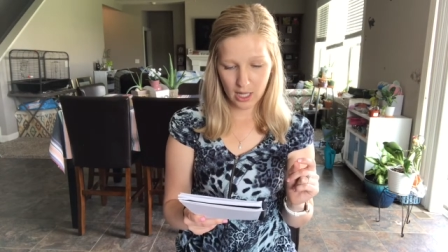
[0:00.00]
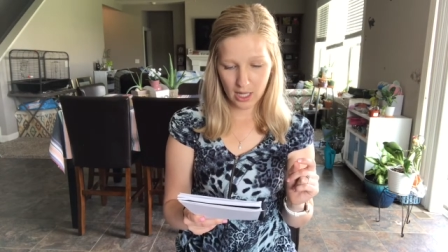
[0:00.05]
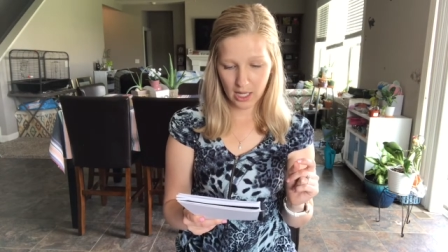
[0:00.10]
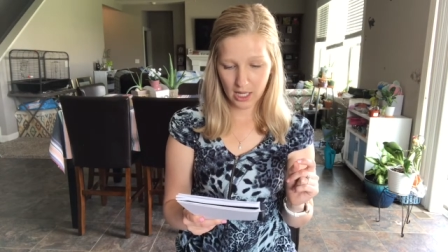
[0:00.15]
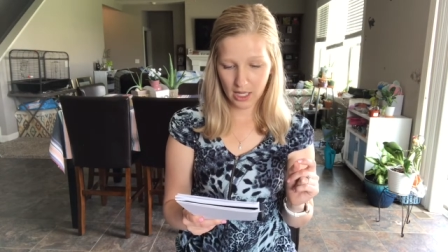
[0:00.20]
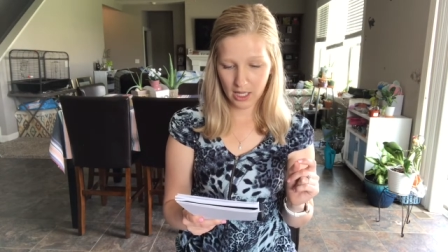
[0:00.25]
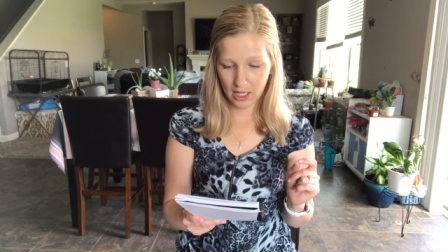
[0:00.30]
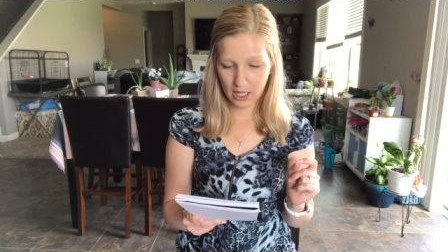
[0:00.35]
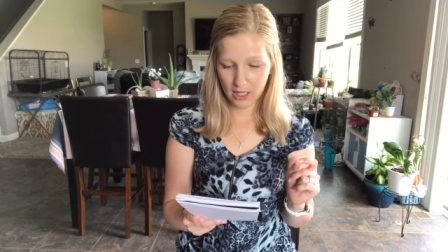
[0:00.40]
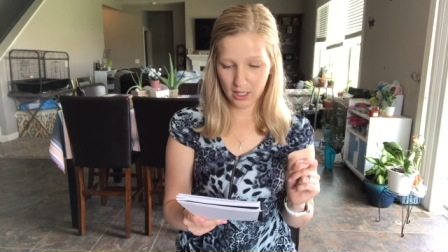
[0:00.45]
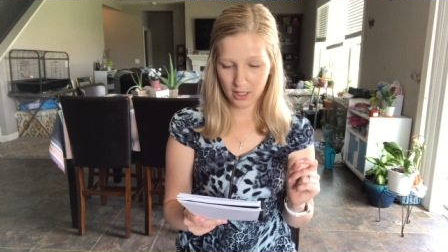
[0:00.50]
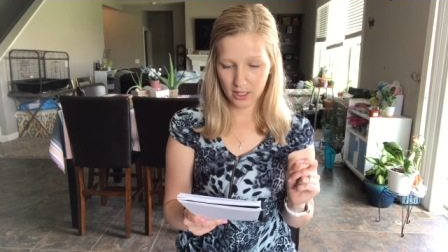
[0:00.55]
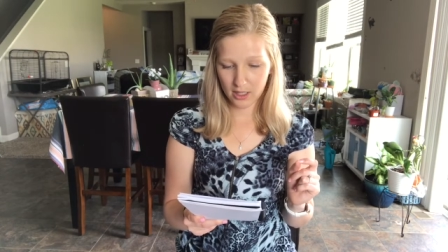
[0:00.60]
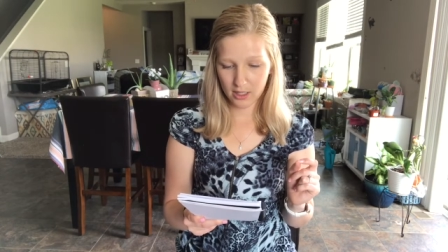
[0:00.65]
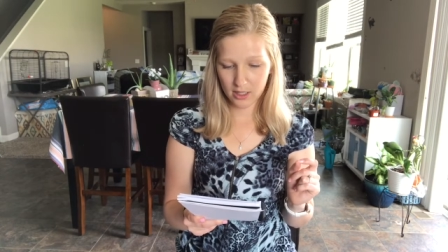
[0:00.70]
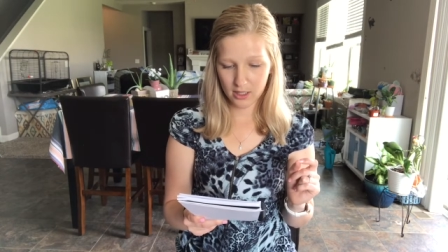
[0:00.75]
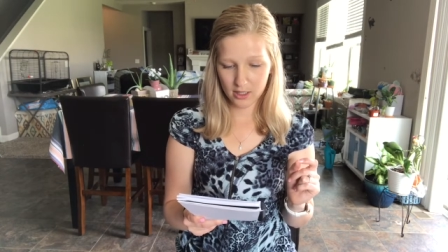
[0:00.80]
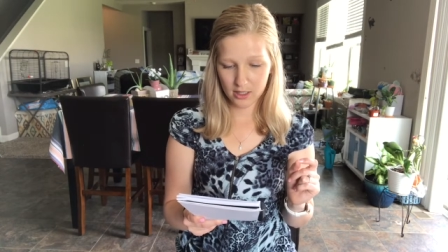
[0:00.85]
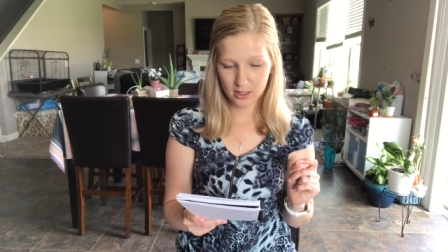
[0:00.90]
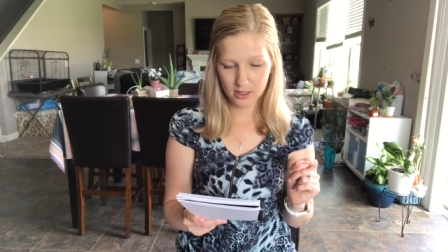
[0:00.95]

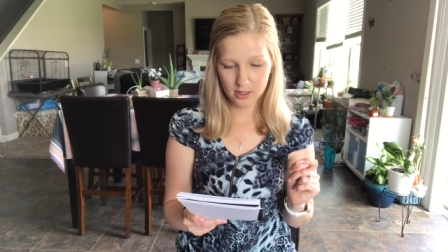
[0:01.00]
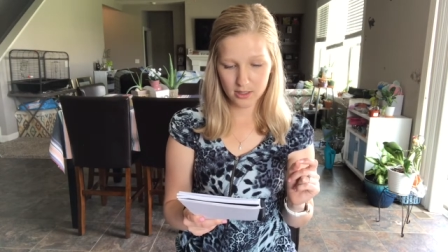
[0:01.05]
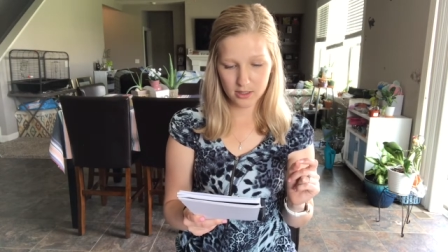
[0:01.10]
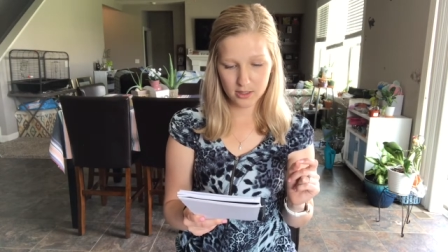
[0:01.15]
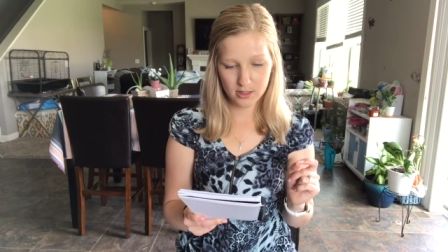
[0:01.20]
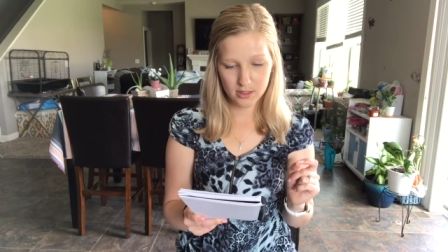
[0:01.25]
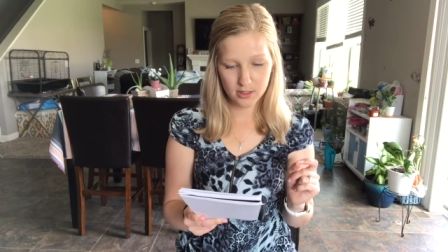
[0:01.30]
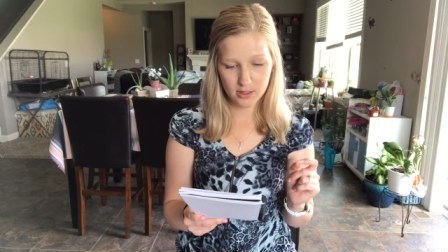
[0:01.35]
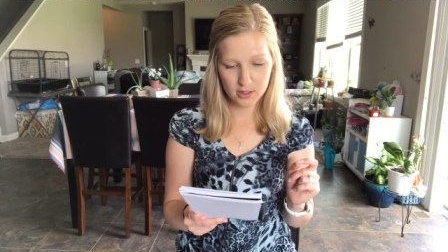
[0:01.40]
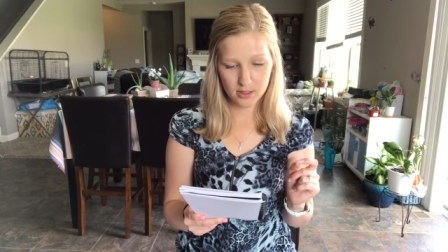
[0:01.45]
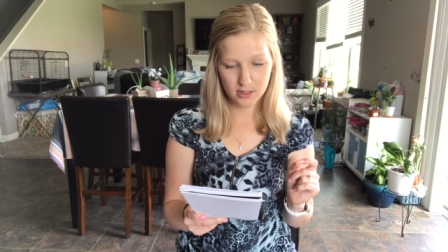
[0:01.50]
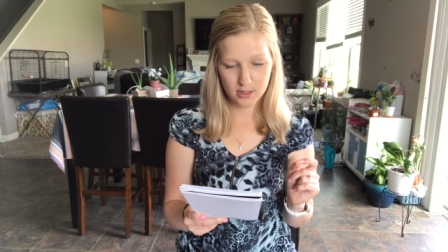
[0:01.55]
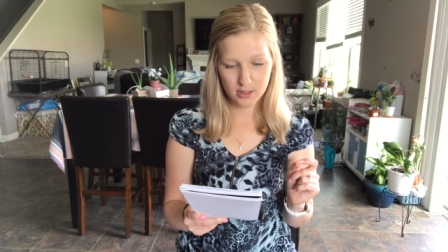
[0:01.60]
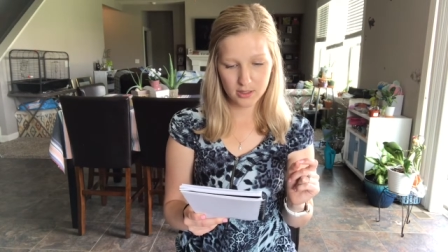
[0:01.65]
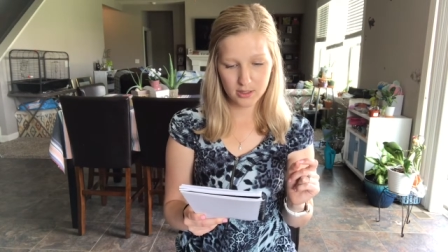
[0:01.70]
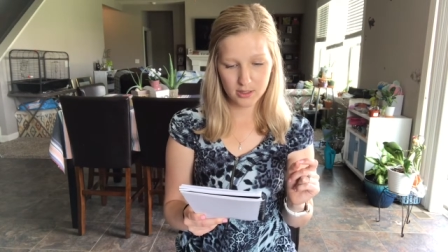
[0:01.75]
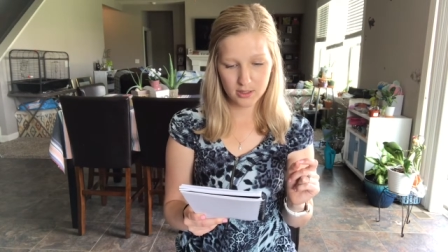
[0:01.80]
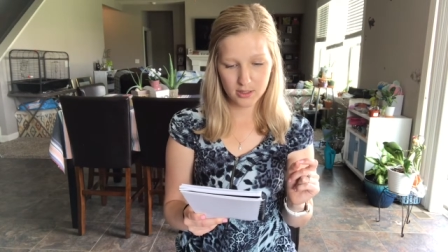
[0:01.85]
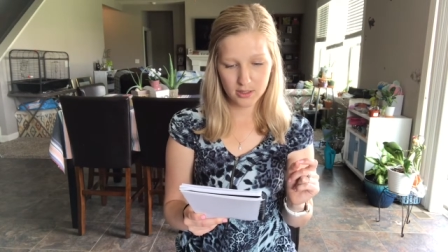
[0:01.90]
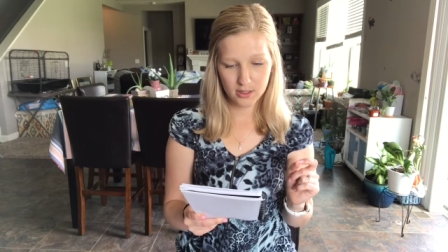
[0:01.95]
And
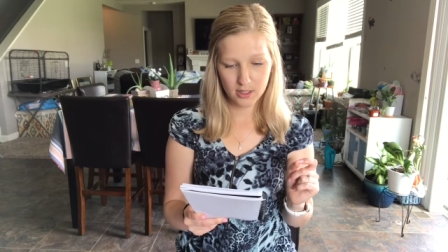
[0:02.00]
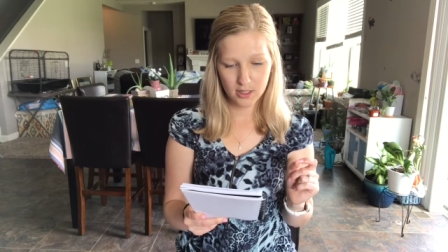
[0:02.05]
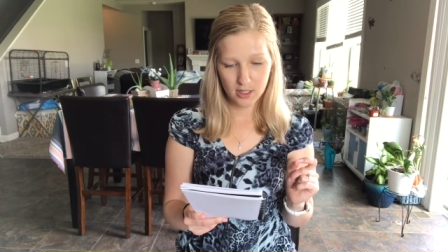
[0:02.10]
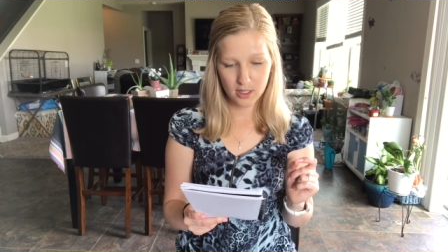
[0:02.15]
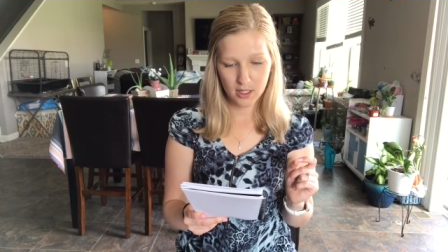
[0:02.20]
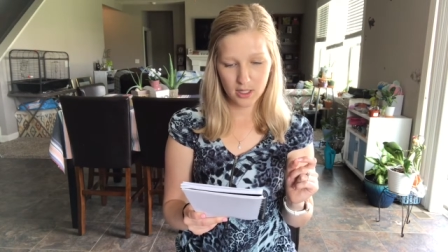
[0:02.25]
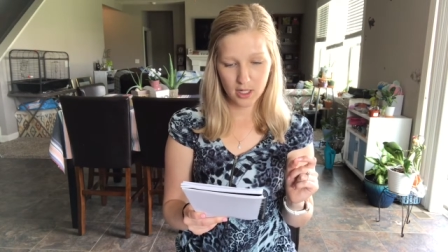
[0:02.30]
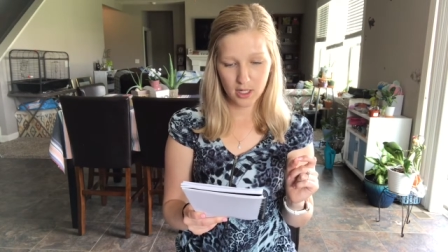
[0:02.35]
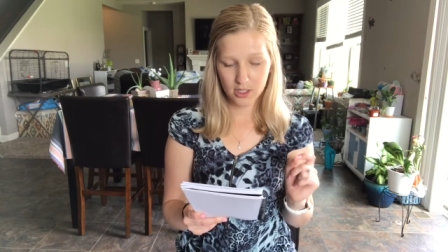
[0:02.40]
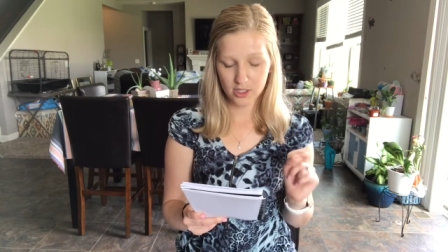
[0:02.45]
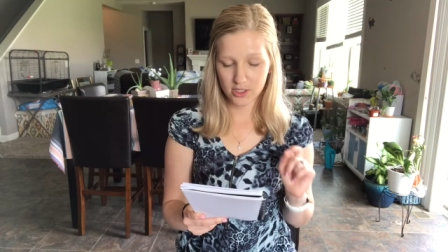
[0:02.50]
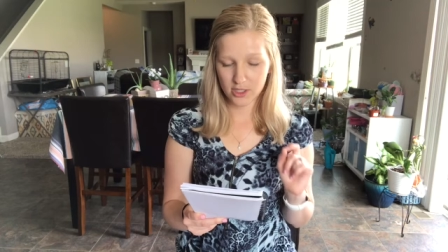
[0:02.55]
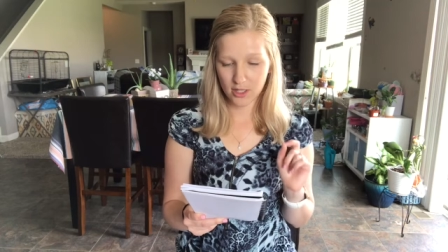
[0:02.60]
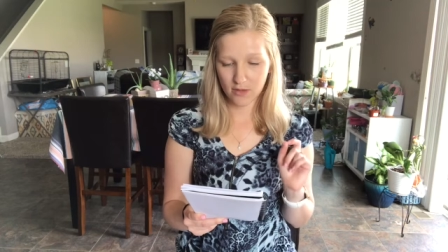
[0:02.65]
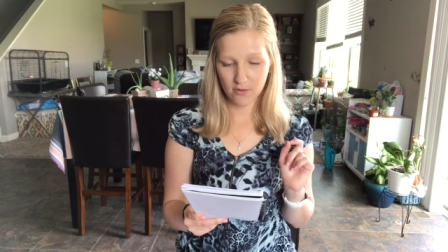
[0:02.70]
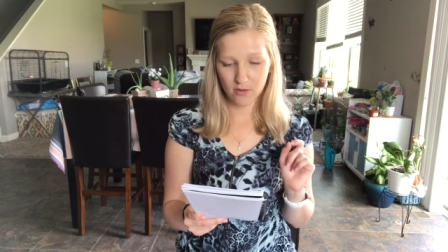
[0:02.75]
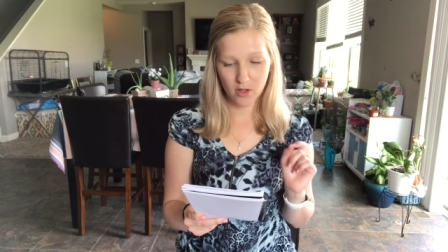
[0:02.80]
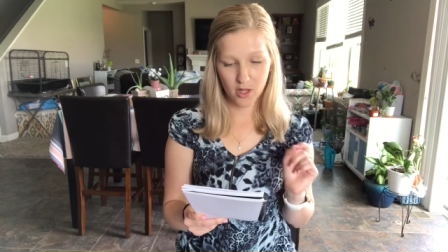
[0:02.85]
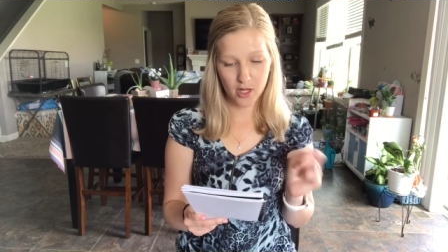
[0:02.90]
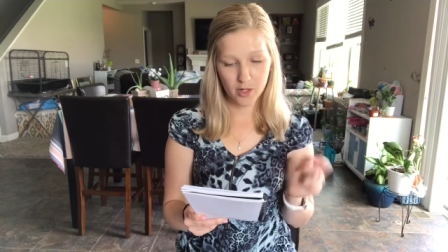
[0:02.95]
I just
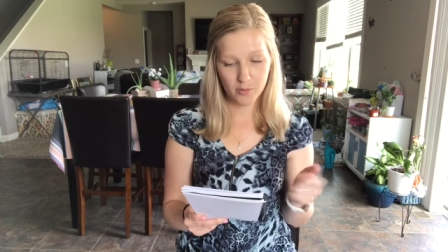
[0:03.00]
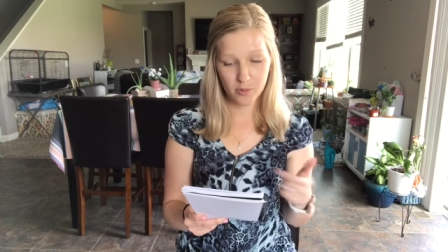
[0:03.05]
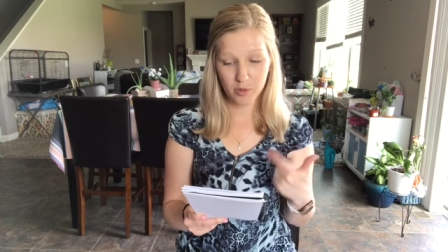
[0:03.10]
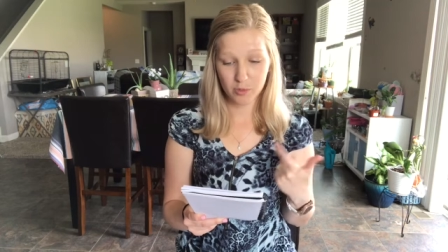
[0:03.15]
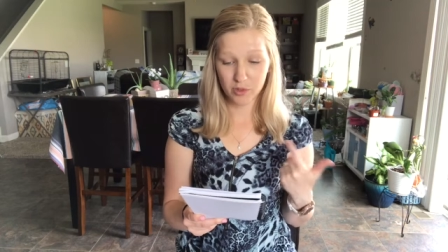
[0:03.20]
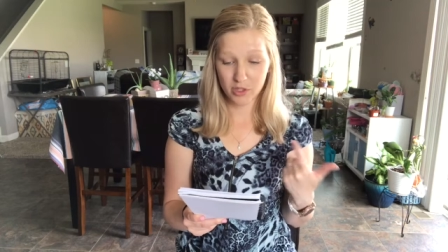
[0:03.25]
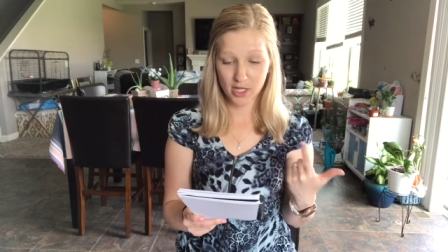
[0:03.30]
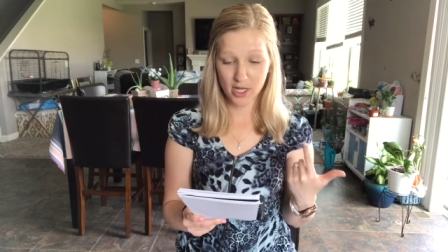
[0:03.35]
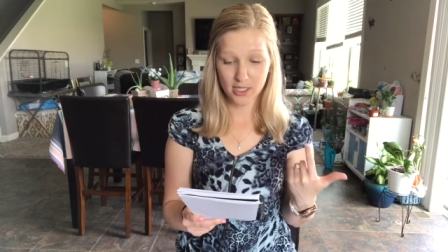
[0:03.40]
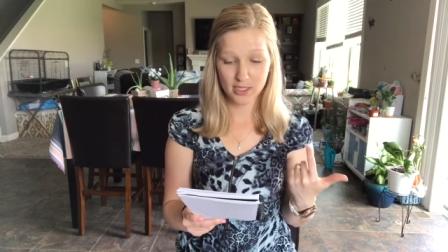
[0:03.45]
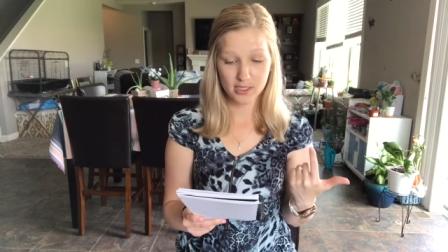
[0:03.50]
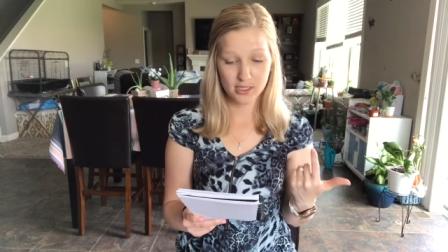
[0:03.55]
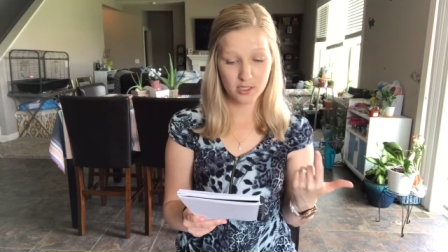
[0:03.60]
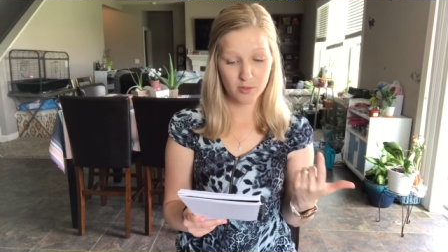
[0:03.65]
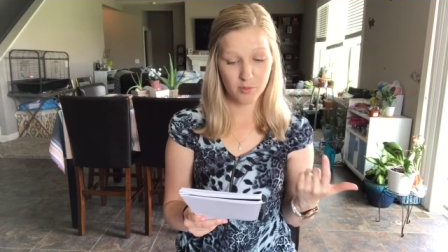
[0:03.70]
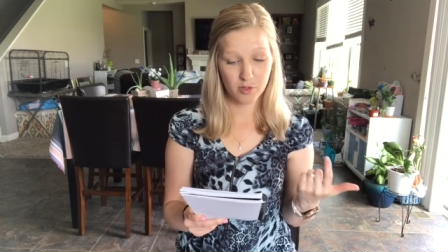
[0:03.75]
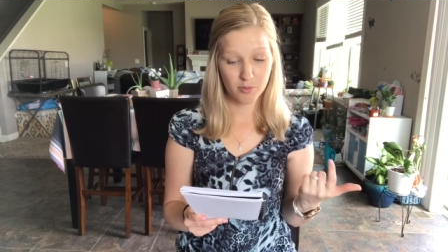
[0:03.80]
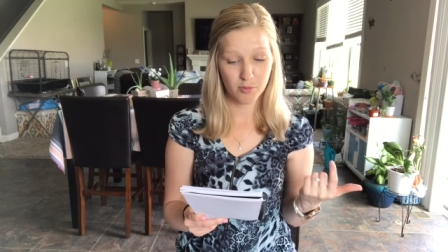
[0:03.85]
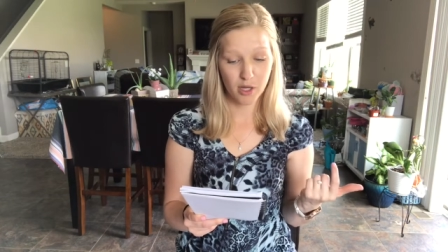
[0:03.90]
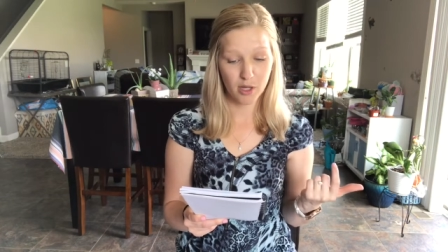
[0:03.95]
have a lot of people to ask
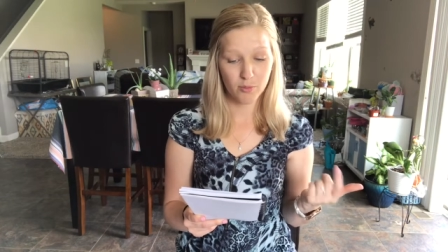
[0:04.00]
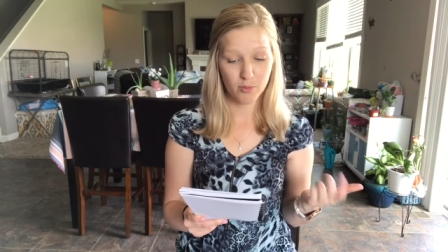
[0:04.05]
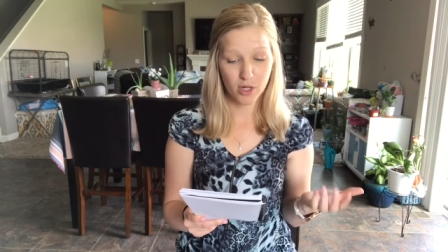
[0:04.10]
to be my